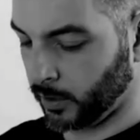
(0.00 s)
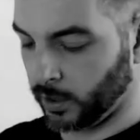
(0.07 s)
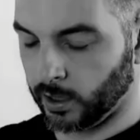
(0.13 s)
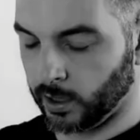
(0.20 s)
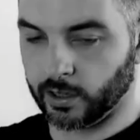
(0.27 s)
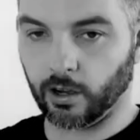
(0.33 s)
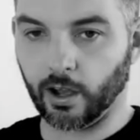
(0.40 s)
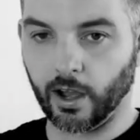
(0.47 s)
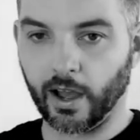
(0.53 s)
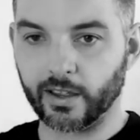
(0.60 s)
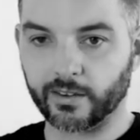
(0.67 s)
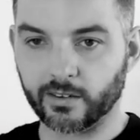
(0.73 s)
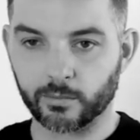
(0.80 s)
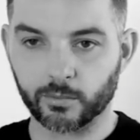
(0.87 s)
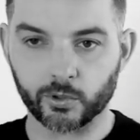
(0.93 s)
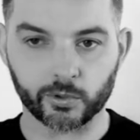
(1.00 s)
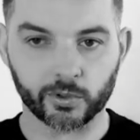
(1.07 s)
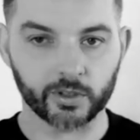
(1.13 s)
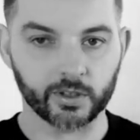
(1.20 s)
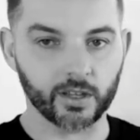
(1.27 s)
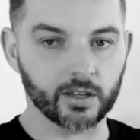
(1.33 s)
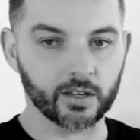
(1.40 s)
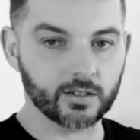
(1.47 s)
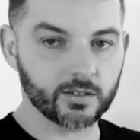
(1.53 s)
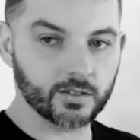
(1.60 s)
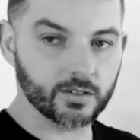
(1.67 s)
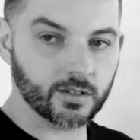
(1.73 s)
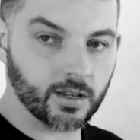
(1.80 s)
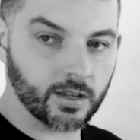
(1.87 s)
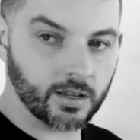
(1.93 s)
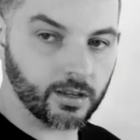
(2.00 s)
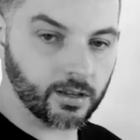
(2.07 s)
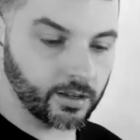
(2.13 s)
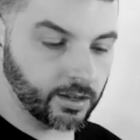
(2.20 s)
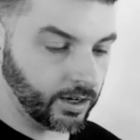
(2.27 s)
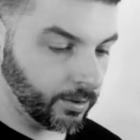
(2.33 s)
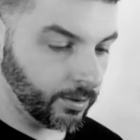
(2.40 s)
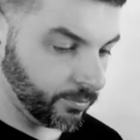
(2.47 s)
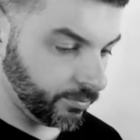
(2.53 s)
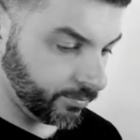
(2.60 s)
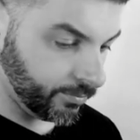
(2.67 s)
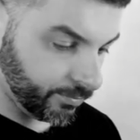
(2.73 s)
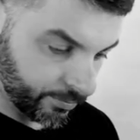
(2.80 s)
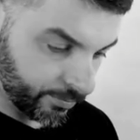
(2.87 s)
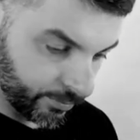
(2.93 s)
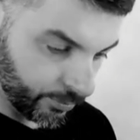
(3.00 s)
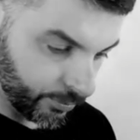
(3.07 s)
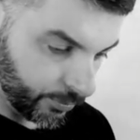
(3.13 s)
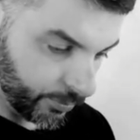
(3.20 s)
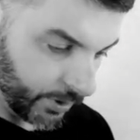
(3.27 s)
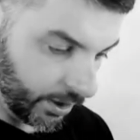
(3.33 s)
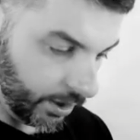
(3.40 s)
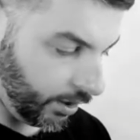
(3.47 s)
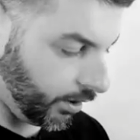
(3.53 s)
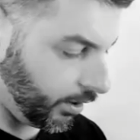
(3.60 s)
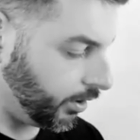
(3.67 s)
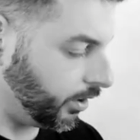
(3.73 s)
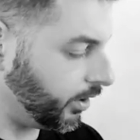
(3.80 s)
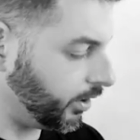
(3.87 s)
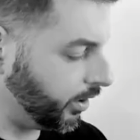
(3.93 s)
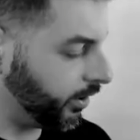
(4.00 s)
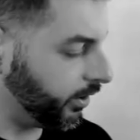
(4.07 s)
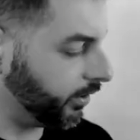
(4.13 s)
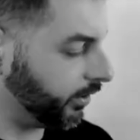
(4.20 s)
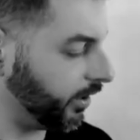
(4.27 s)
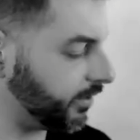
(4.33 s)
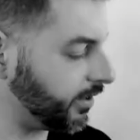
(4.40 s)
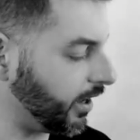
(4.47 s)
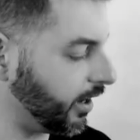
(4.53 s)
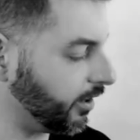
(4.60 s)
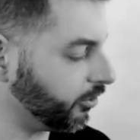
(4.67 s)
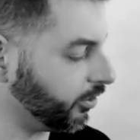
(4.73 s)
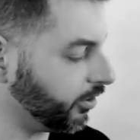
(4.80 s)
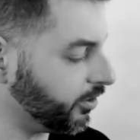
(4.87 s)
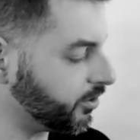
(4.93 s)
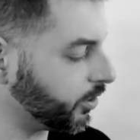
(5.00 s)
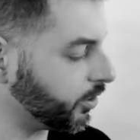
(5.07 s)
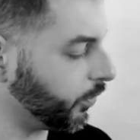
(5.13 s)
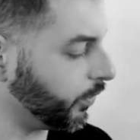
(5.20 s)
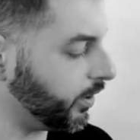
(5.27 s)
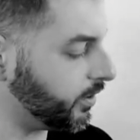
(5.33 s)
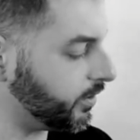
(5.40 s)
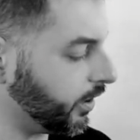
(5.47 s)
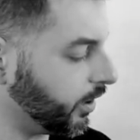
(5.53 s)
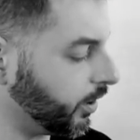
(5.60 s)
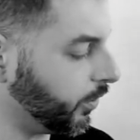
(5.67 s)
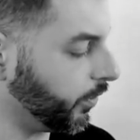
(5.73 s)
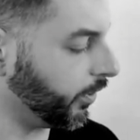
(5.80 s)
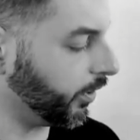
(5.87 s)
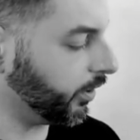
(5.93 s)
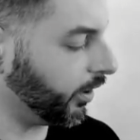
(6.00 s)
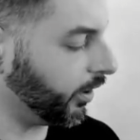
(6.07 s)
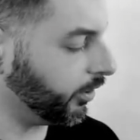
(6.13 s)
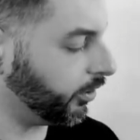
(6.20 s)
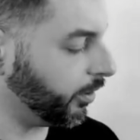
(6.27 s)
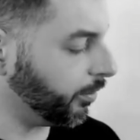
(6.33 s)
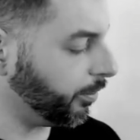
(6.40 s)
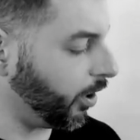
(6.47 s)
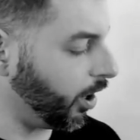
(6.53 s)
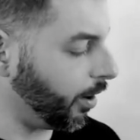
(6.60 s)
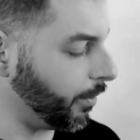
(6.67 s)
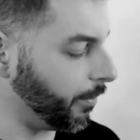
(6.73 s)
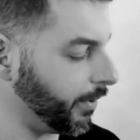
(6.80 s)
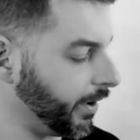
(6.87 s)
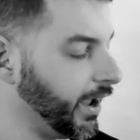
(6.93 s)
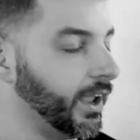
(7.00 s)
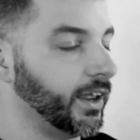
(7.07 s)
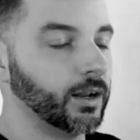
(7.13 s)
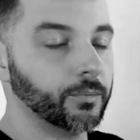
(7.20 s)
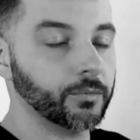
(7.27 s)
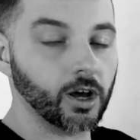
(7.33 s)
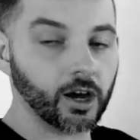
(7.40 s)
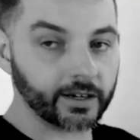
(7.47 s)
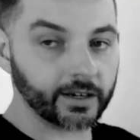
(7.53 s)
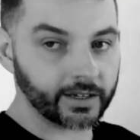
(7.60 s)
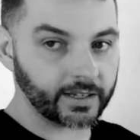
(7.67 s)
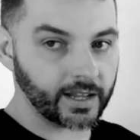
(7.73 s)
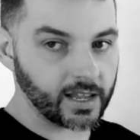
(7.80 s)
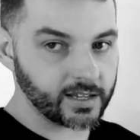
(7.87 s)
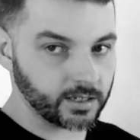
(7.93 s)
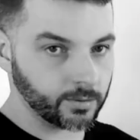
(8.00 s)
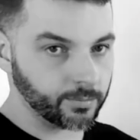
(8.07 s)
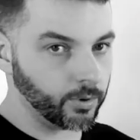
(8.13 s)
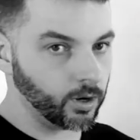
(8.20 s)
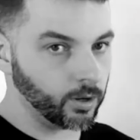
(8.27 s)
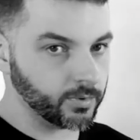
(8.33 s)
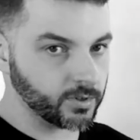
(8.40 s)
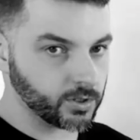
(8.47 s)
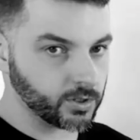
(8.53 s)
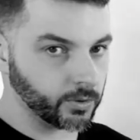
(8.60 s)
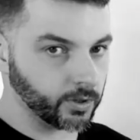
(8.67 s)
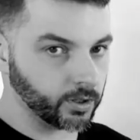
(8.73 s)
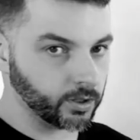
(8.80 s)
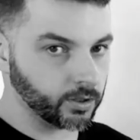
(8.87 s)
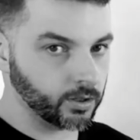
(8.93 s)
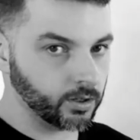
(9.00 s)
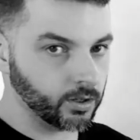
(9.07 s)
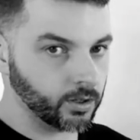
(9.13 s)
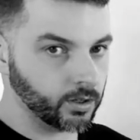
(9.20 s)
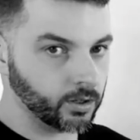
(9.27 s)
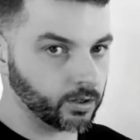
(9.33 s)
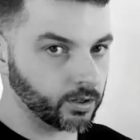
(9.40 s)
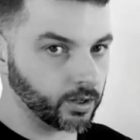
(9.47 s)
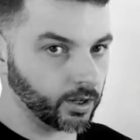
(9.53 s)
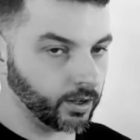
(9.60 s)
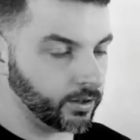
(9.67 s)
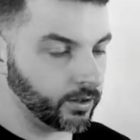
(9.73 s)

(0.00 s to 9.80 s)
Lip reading: Now as I'm doing this and I'm here, this hand is going to squeeze the coin into the palm of my hand. I'm not going to classic palm this coin, okay?